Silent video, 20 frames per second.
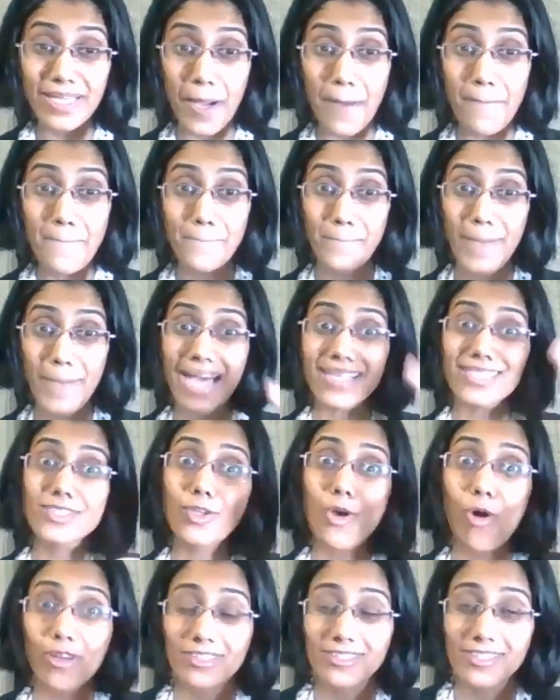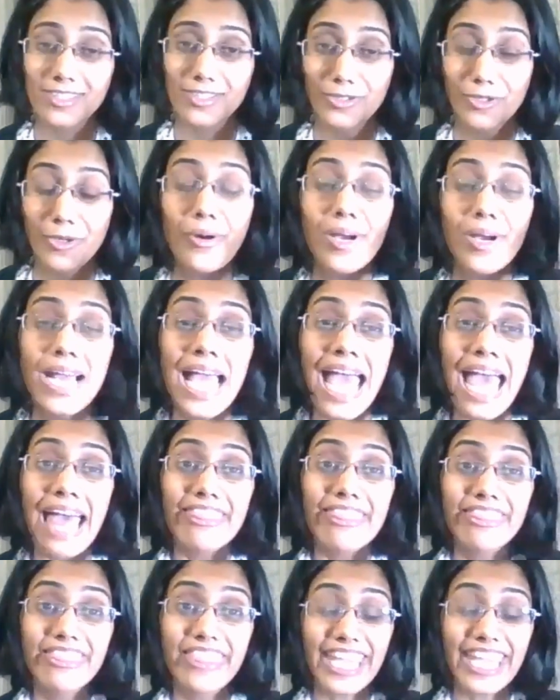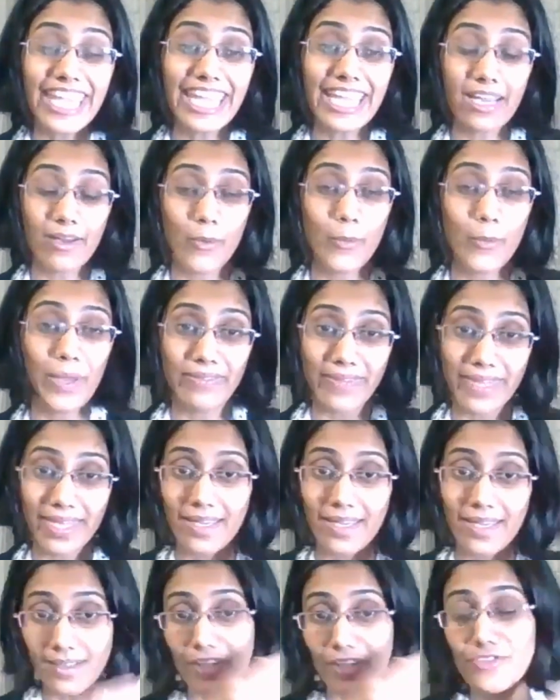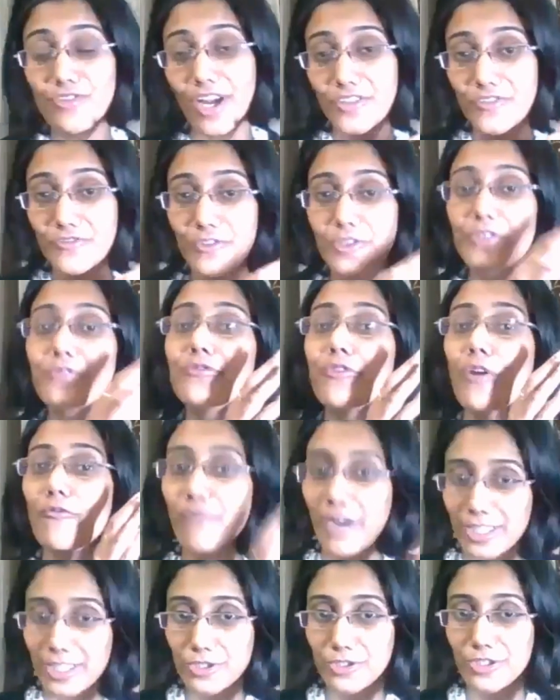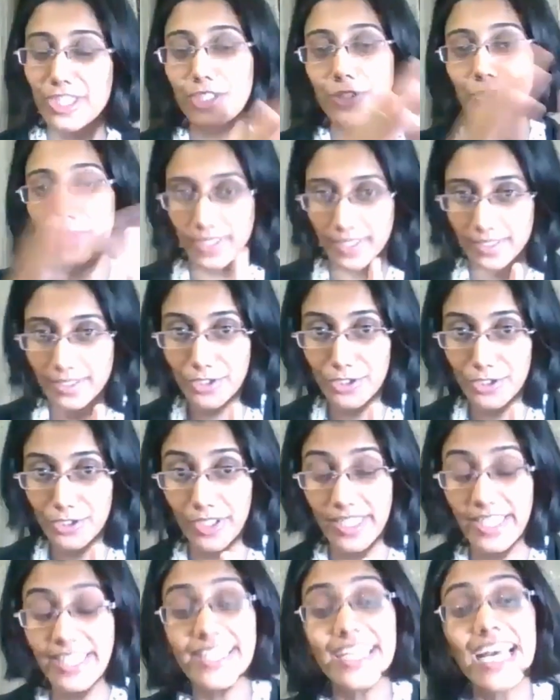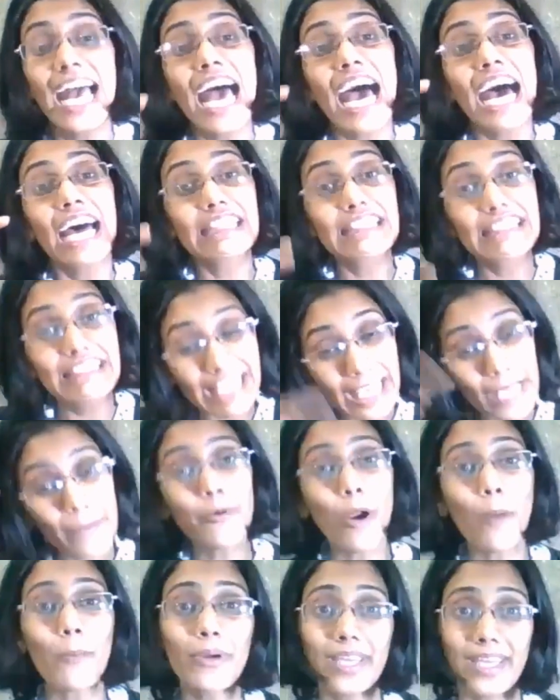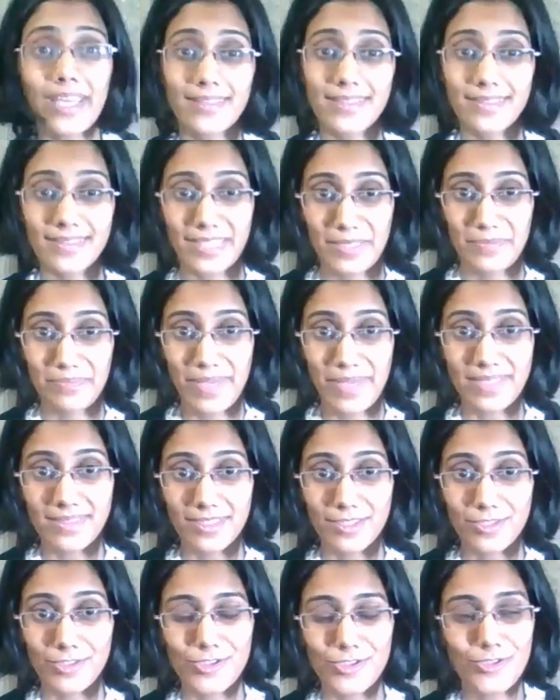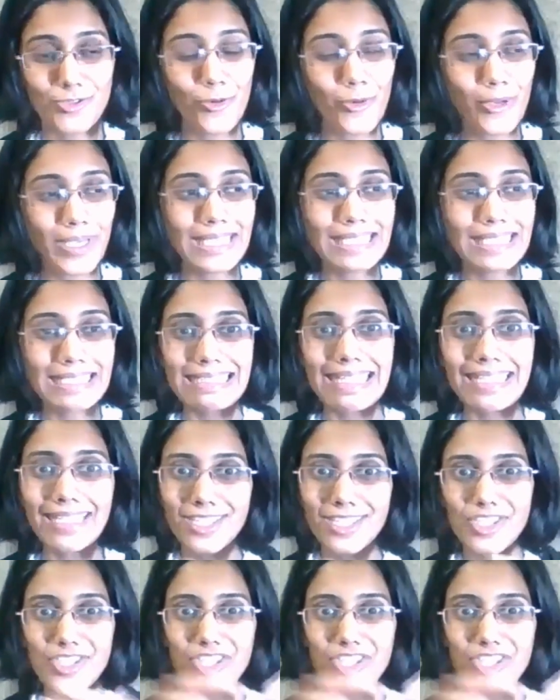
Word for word: become mascots, you know. They, when they are transferred from one unit to another unit, they propagate the same message. So it's like